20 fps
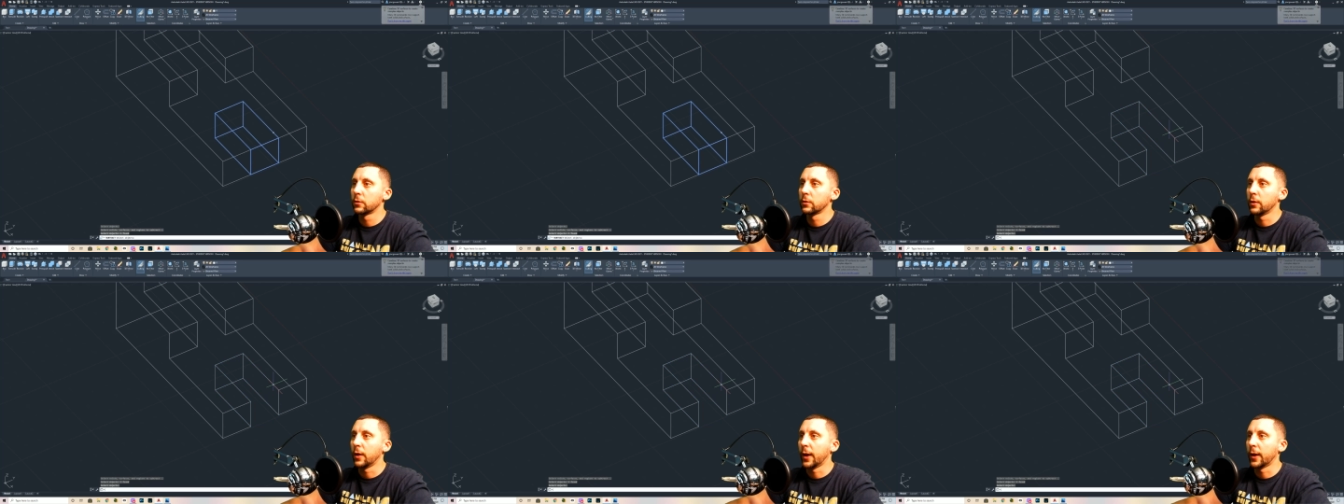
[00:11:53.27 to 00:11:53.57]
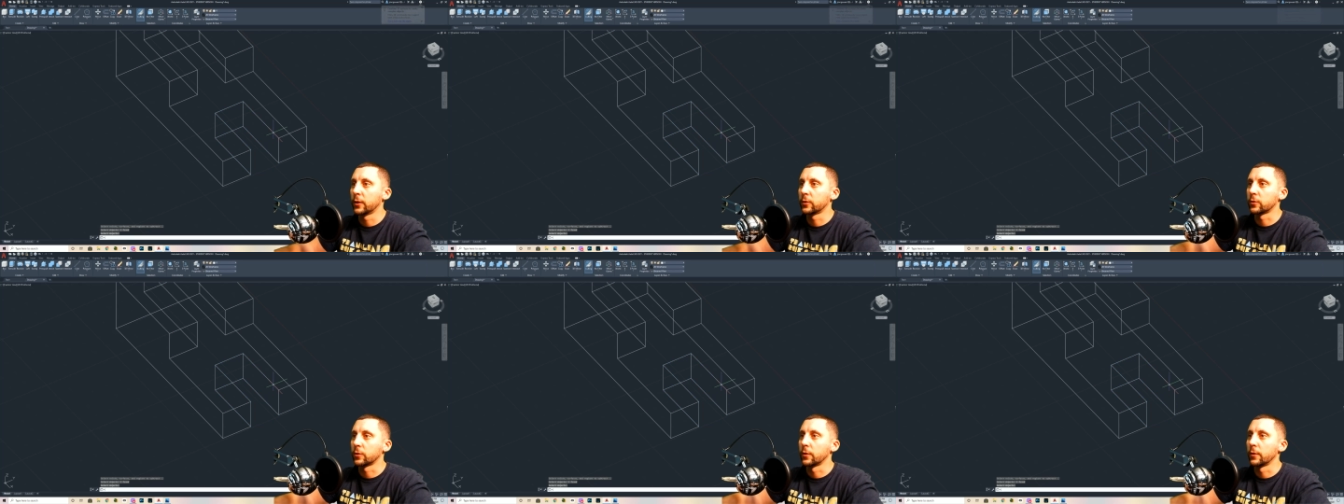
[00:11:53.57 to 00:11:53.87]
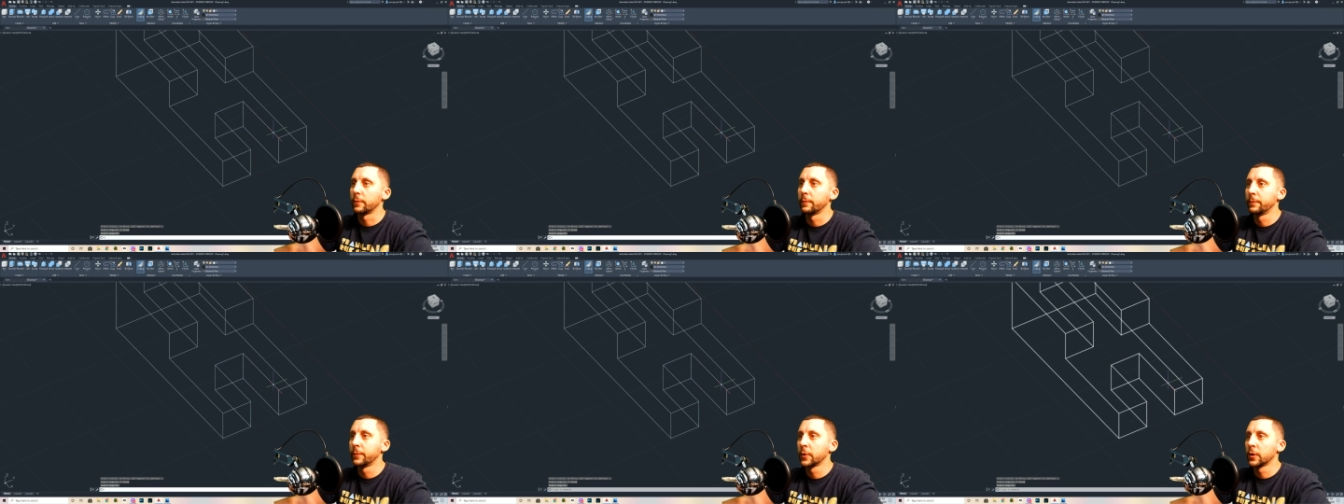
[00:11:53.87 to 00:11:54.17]
Enter.
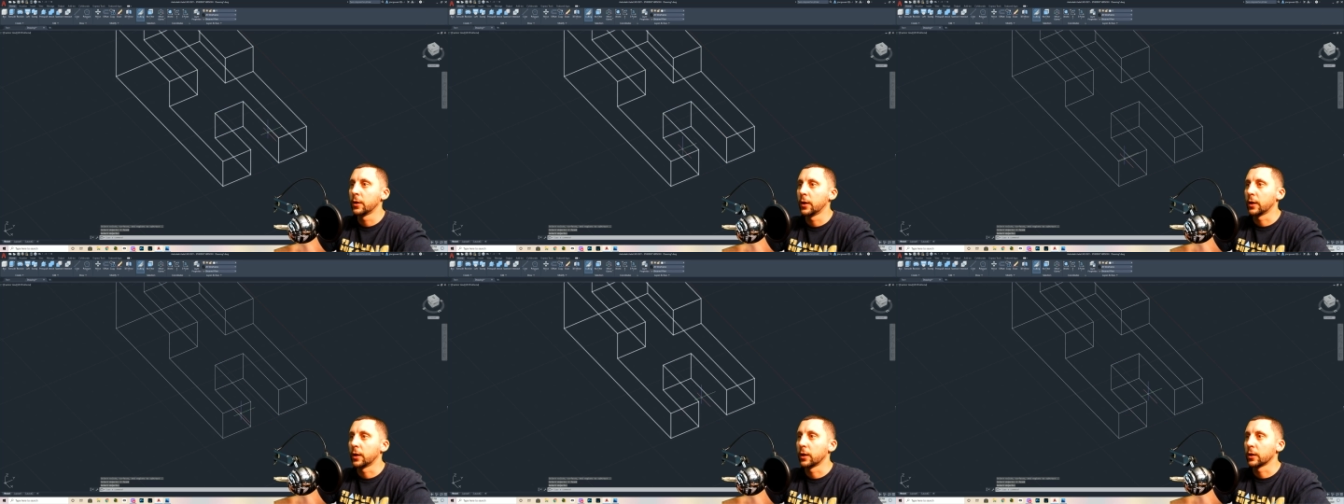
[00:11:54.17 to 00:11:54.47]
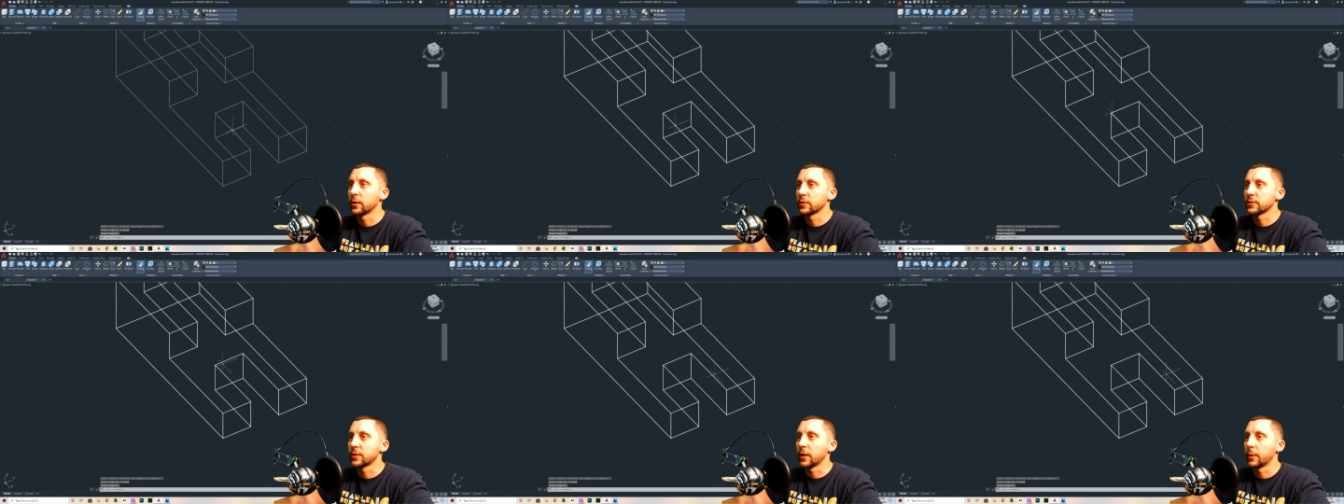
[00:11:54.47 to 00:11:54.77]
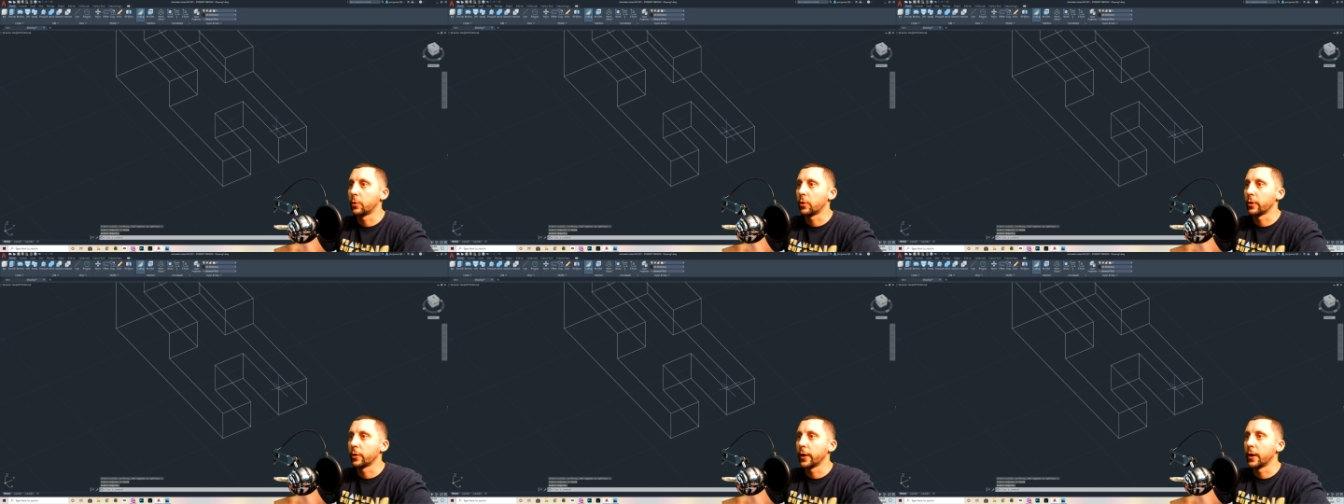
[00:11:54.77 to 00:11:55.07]
And it cuts that
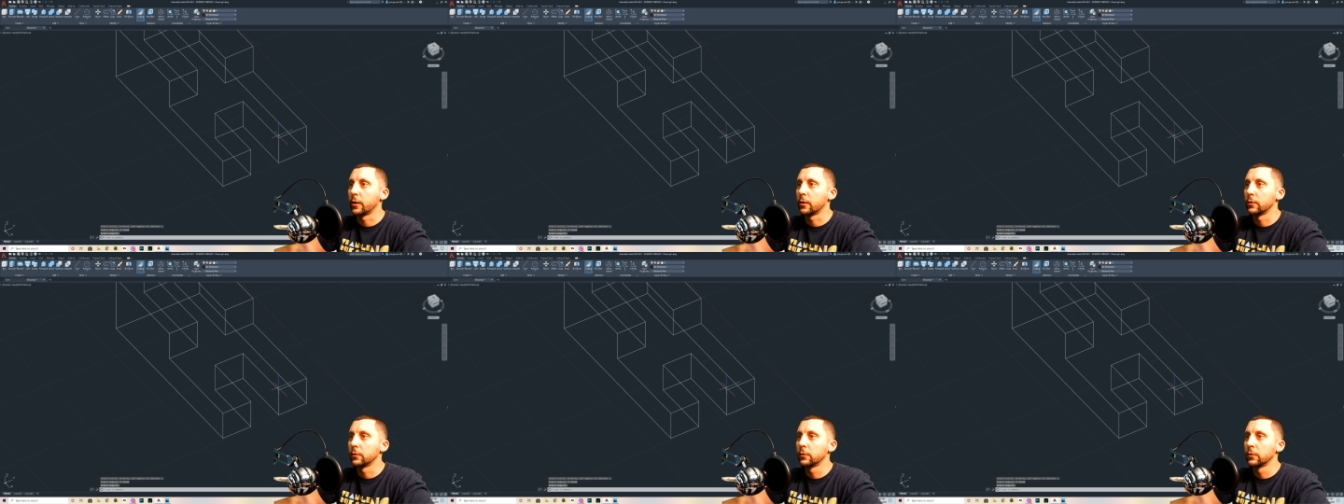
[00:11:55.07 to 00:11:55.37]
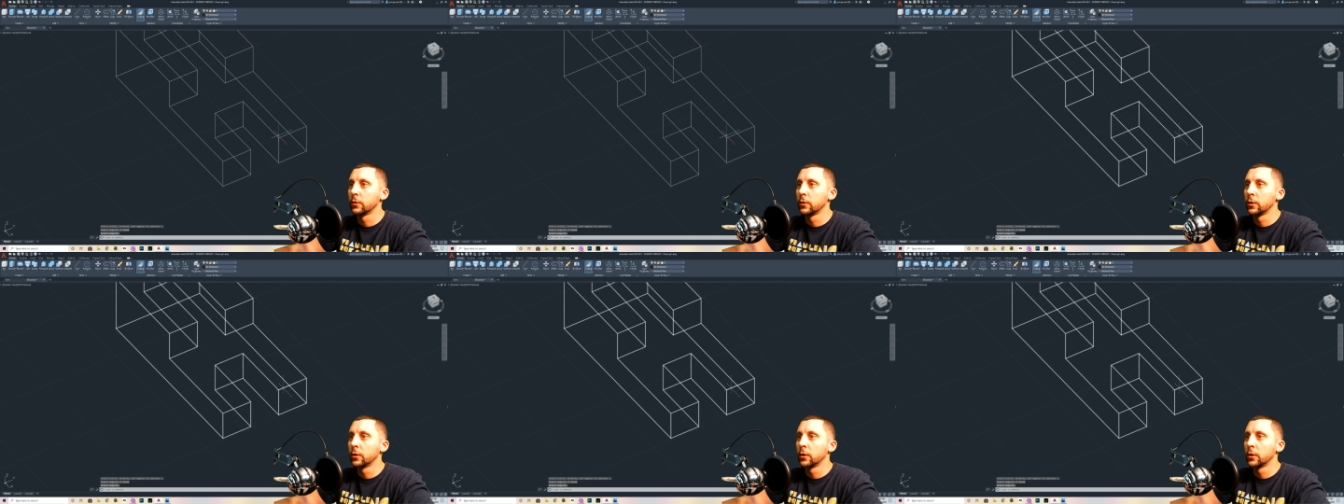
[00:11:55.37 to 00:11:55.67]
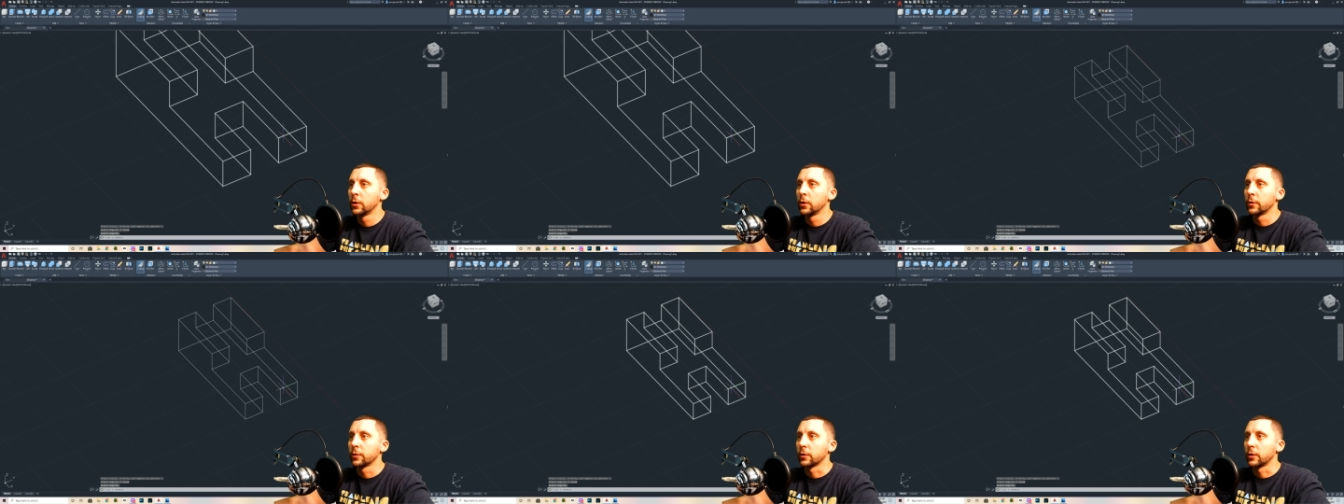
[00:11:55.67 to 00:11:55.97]
part out.
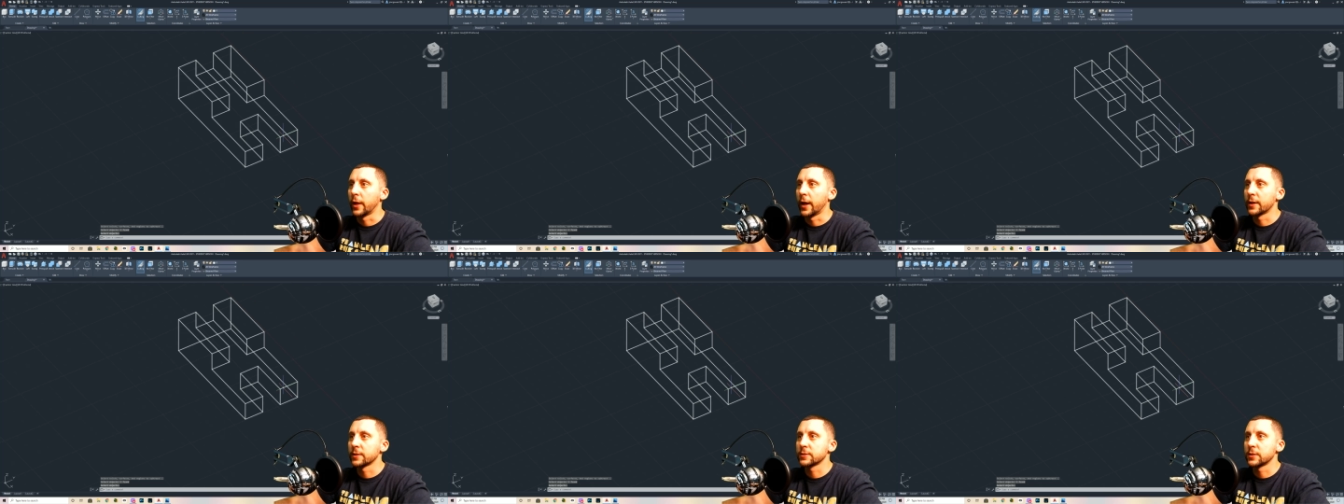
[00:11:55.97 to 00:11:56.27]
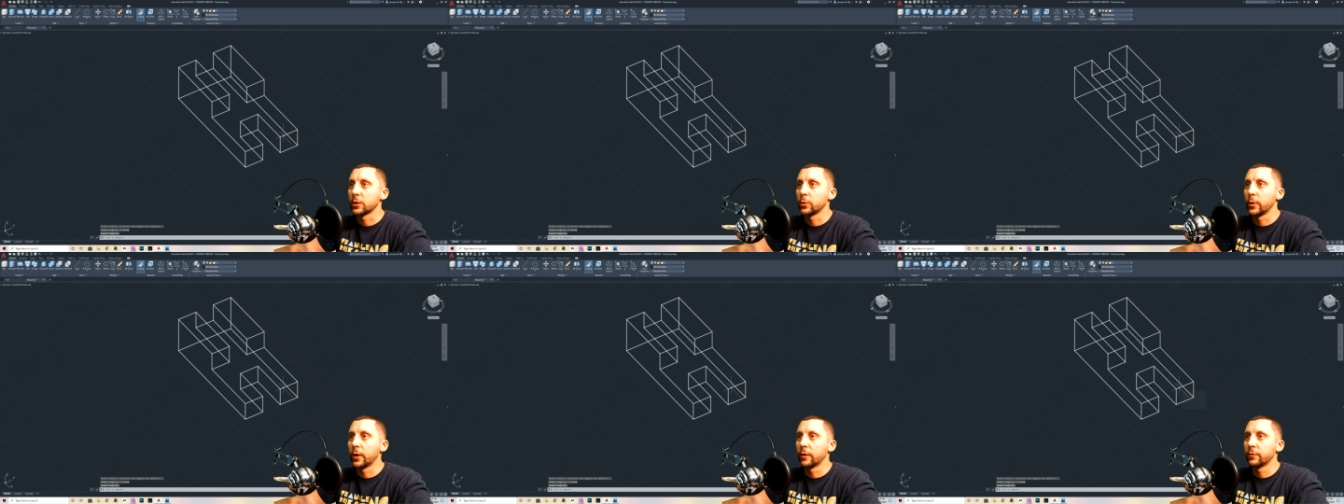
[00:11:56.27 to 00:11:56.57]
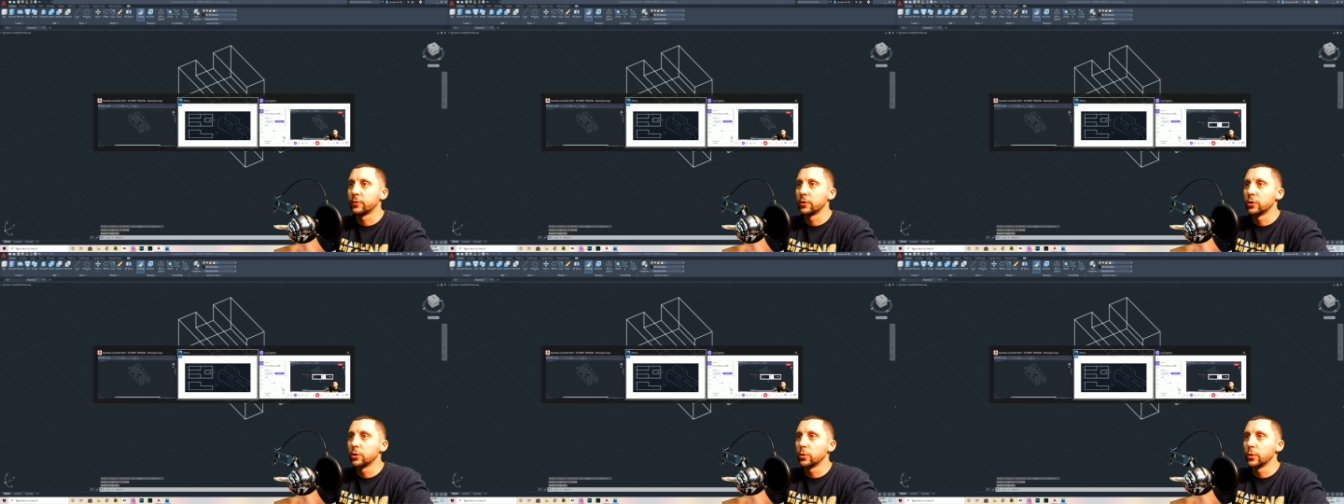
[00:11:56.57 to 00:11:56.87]
The last thing we have
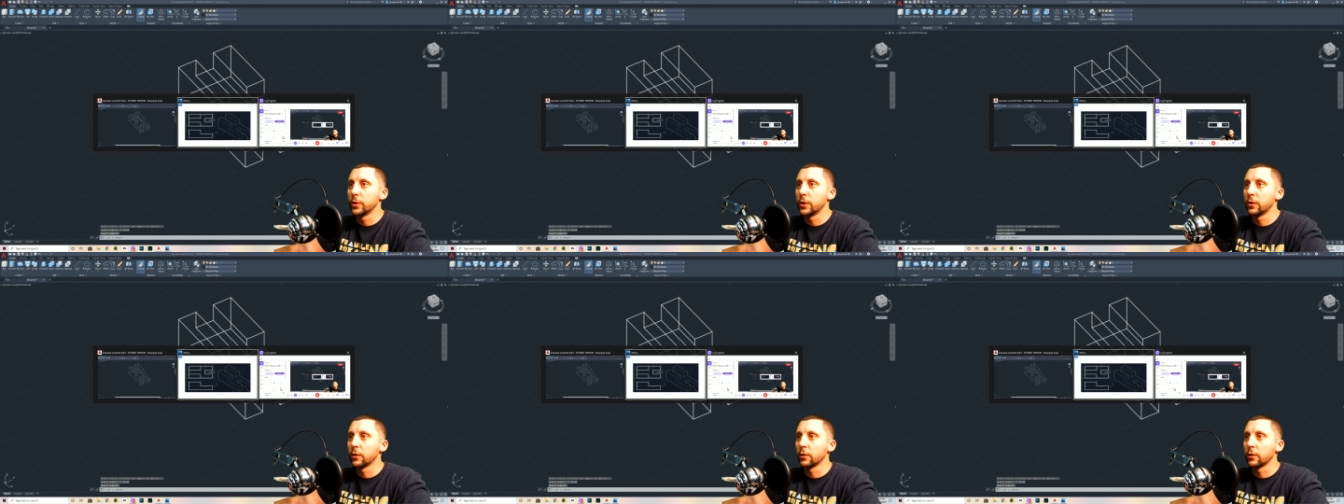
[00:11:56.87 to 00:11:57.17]
to do here